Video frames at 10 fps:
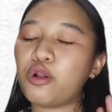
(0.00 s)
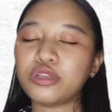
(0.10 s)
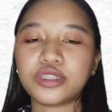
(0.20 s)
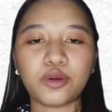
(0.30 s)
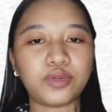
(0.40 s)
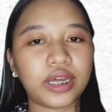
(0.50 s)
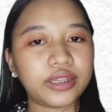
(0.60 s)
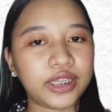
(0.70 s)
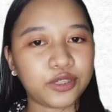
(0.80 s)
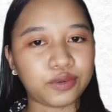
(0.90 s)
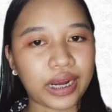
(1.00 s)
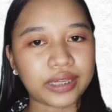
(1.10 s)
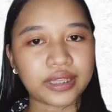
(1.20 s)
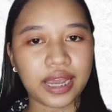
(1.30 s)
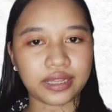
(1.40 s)
also not the
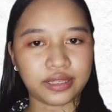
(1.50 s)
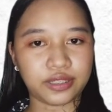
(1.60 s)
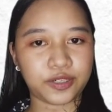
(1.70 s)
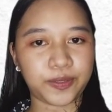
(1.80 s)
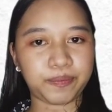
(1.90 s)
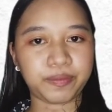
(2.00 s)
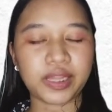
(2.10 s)
correct answer.